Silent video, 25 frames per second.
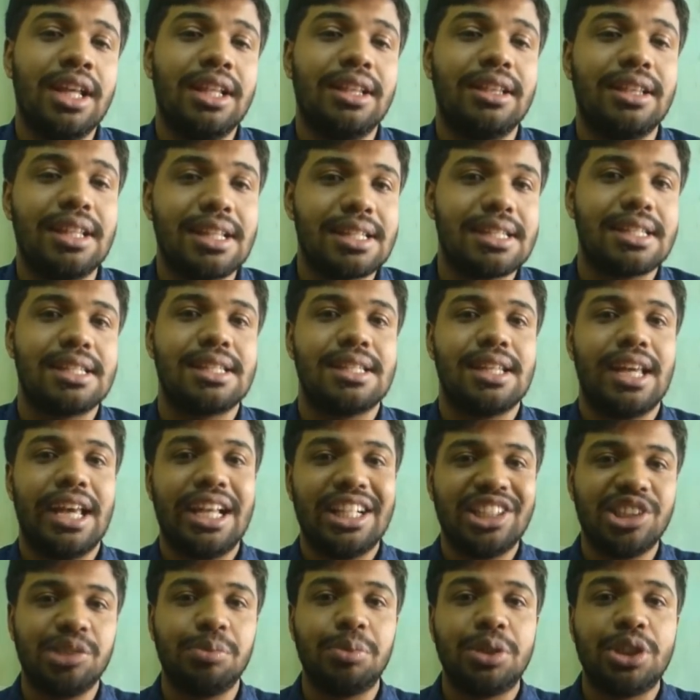this
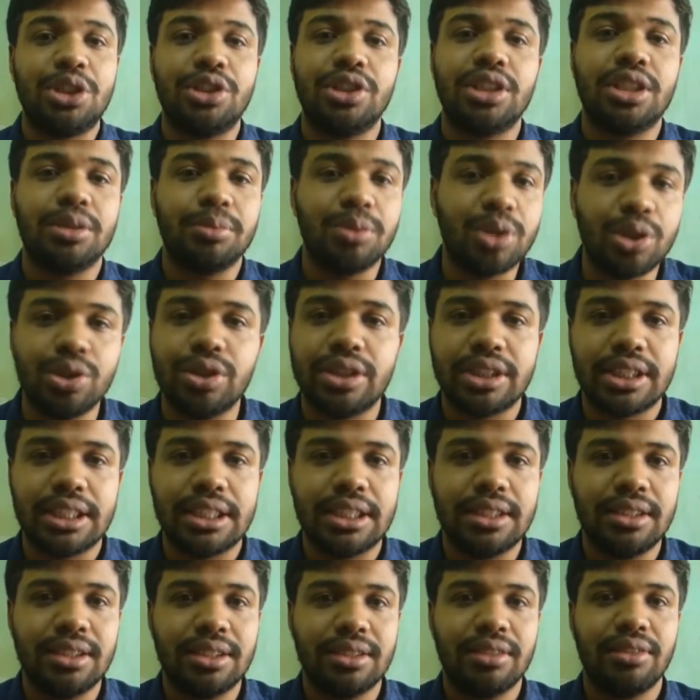LGBT
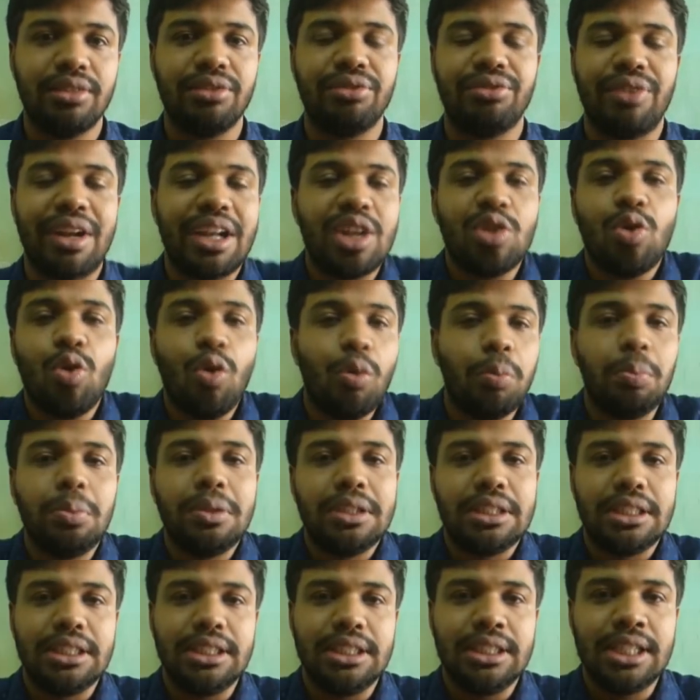community very
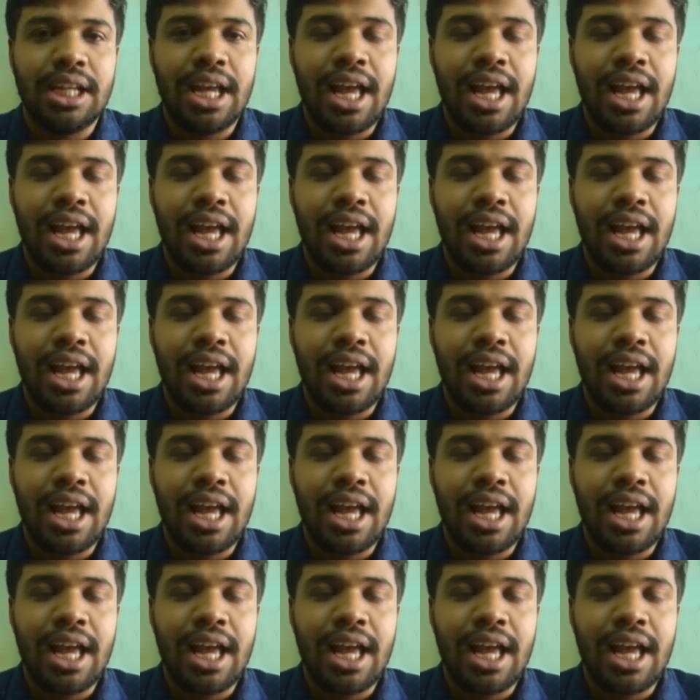openly